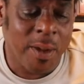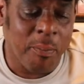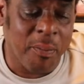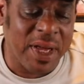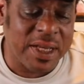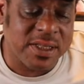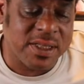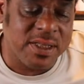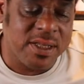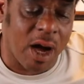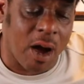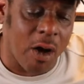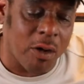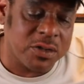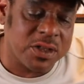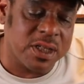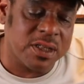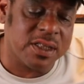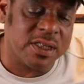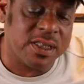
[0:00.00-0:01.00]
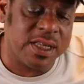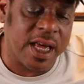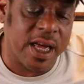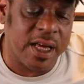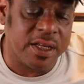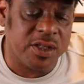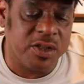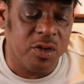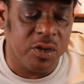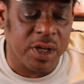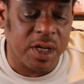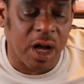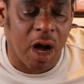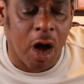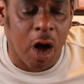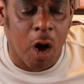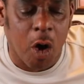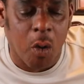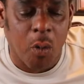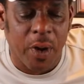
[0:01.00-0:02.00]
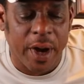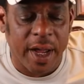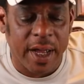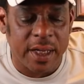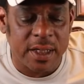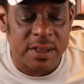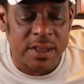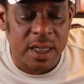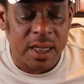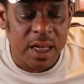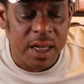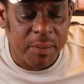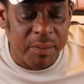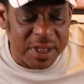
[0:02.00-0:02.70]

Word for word: Miss Dalton says you can always.